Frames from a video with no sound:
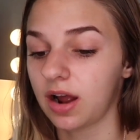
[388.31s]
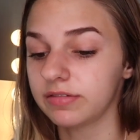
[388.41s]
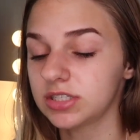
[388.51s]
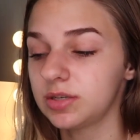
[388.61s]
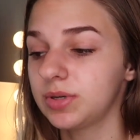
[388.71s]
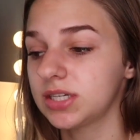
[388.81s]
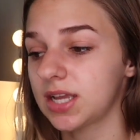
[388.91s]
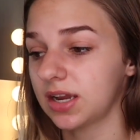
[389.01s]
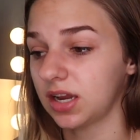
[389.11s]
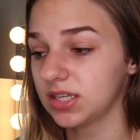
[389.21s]
Obviously, because
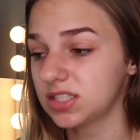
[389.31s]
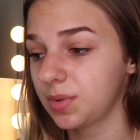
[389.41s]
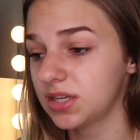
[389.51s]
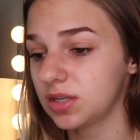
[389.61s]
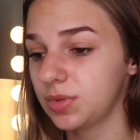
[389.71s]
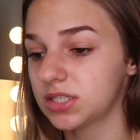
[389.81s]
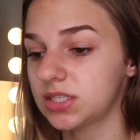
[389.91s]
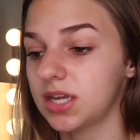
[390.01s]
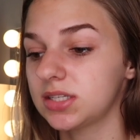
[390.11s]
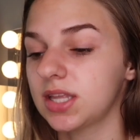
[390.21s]
I can customize them, it's
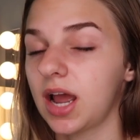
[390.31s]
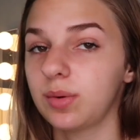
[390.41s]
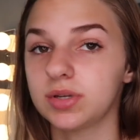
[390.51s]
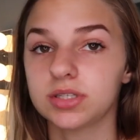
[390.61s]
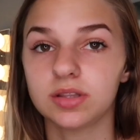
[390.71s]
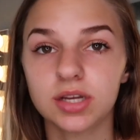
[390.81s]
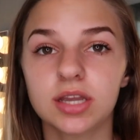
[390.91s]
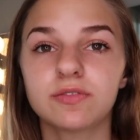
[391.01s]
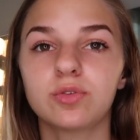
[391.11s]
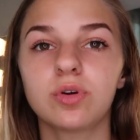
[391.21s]
things that I was
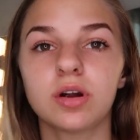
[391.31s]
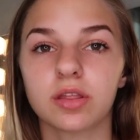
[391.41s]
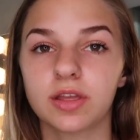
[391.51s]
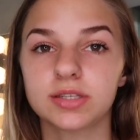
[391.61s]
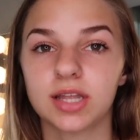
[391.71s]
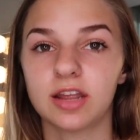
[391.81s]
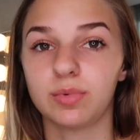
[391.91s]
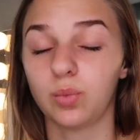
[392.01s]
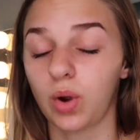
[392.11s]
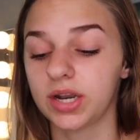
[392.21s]
looking for or things that I've
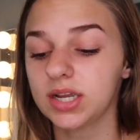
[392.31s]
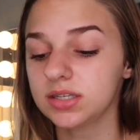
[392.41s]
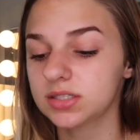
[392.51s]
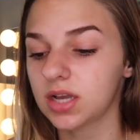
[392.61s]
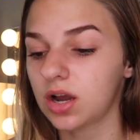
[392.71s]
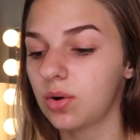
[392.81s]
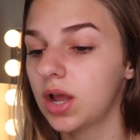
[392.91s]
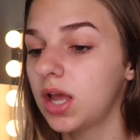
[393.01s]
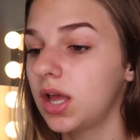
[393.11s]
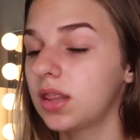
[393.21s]
been wanting. So
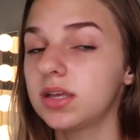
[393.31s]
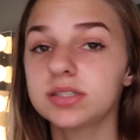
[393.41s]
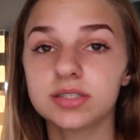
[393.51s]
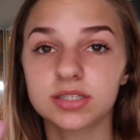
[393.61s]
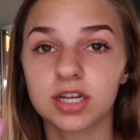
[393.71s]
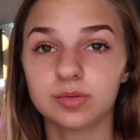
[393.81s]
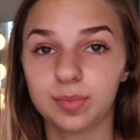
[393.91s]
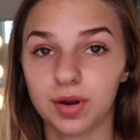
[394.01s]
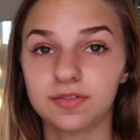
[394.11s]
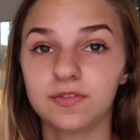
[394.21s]
this is going to
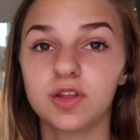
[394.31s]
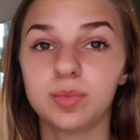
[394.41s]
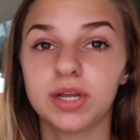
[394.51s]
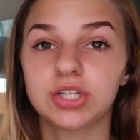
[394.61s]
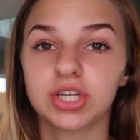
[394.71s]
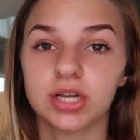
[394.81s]
be perfect for the beach.